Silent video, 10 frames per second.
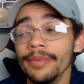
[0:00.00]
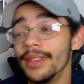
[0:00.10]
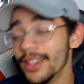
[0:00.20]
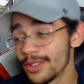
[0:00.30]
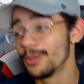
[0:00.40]

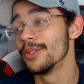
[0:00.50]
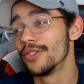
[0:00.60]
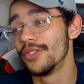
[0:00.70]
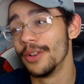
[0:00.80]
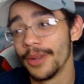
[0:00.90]
This one
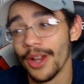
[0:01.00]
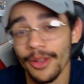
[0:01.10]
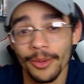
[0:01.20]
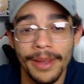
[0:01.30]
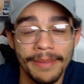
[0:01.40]
was filmed all
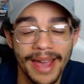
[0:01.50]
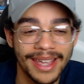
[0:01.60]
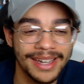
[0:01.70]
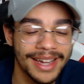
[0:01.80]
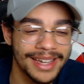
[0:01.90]
the way
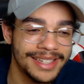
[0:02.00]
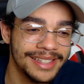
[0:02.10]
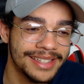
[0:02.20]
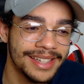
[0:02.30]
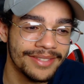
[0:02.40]
back in
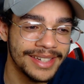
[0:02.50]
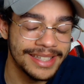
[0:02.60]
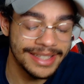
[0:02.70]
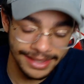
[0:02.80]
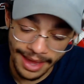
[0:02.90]

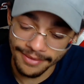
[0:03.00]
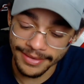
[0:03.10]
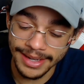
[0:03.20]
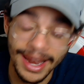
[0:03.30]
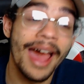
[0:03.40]

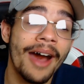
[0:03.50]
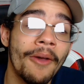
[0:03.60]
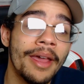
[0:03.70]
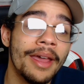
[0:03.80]
1977. Now,